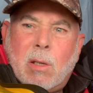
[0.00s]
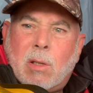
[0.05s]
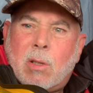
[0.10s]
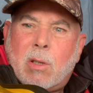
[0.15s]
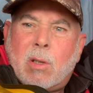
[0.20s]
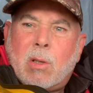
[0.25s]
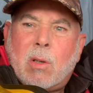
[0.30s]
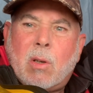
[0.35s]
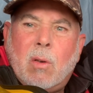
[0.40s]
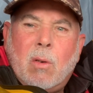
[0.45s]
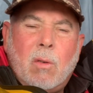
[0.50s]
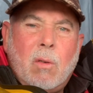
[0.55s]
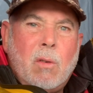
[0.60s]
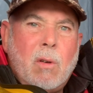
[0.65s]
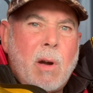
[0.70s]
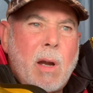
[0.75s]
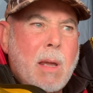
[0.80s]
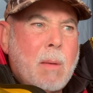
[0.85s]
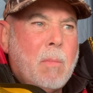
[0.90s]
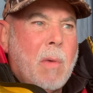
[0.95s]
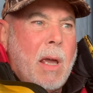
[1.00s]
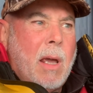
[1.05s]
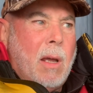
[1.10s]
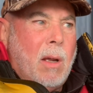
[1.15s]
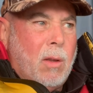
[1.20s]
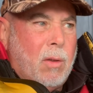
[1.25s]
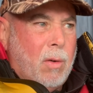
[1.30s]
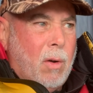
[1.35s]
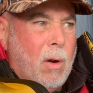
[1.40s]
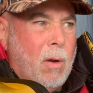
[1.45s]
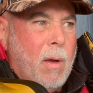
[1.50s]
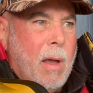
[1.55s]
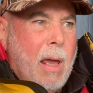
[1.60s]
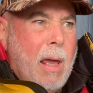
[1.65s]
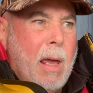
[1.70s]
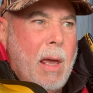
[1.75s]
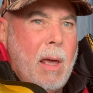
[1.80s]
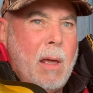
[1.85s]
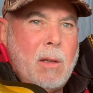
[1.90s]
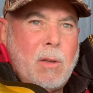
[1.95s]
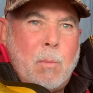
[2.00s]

screaming through here.